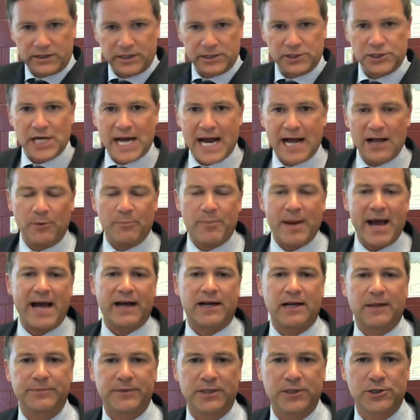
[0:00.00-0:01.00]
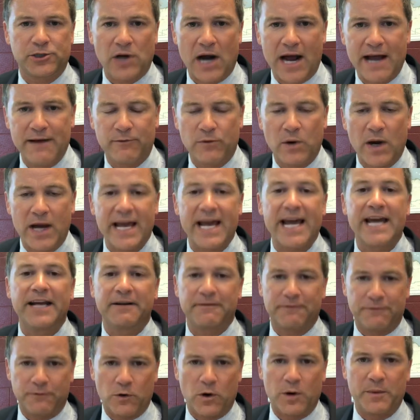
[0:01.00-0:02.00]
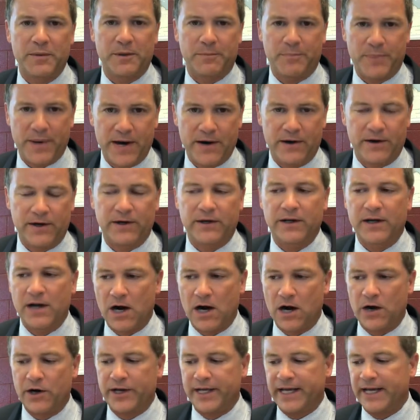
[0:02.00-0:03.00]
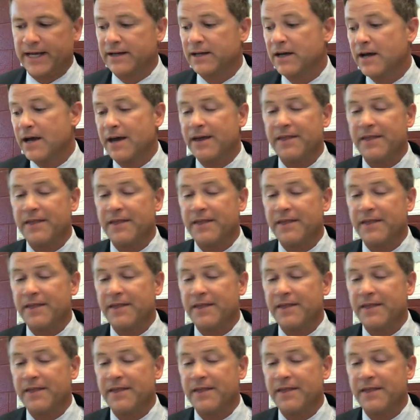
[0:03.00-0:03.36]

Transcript: the child back up the driveway and inform the parent and guardian